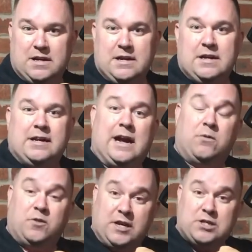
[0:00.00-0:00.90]
Now,
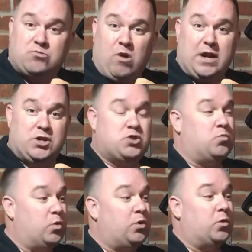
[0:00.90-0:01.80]
this range
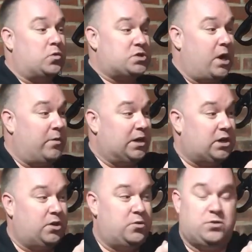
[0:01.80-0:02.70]
would also
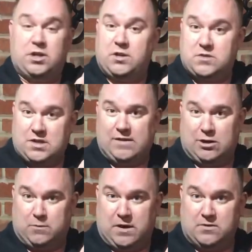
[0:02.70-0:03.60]
include the use of
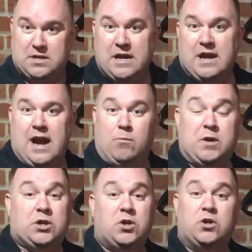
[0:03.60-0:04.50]
elbows, and we
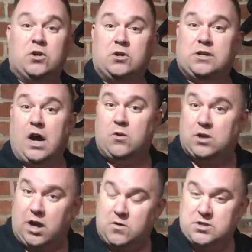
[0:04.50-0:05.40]
could go
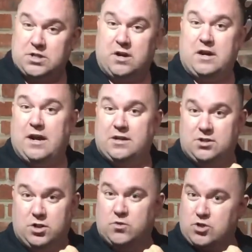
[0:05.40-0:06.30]
closer and
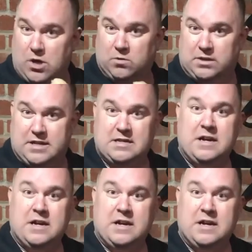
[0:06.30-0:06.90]
use shoulders.